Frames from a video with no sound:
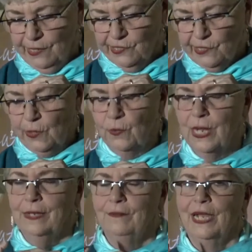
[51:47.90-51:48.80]
So
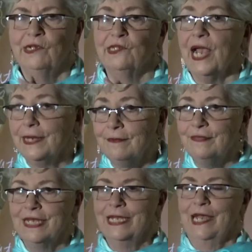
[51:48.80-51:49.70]
uh, a
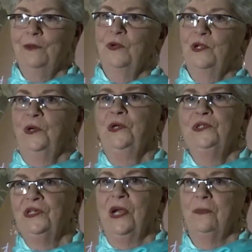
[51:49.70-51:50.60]
second thing I would
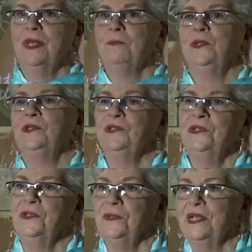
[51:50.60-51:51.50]
urge young people to
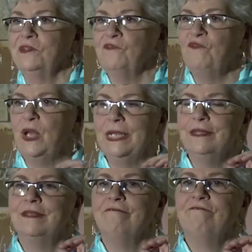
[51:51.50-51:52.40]
do is
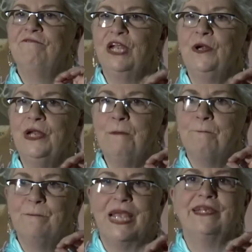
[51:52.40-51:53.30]
find the very
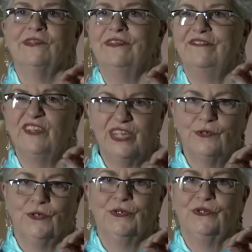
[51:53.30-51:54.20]
best
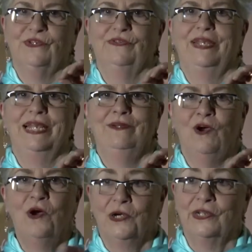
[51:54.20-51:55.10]
teachers and
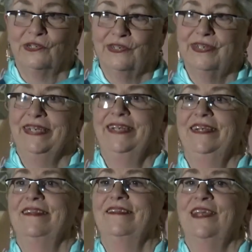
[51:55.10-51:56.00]
artists
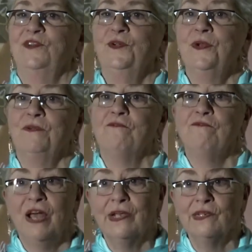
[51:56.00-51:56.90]
that you can
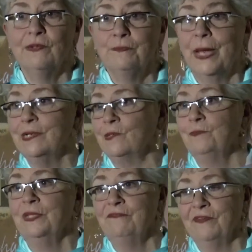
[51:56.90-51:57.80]

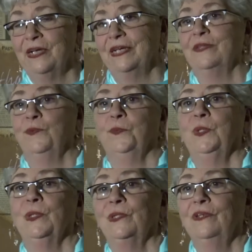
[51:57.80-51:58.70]
possibly find in the
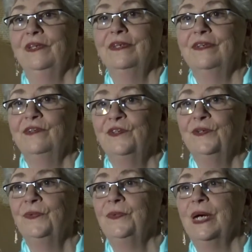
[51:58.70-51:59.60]
world
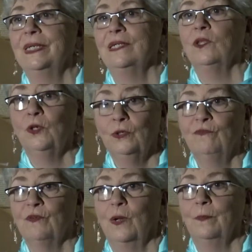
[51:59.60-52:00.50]
to uh, learn
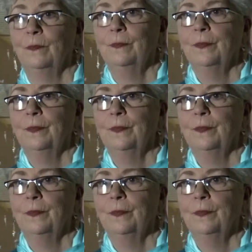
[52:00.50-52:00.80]
from.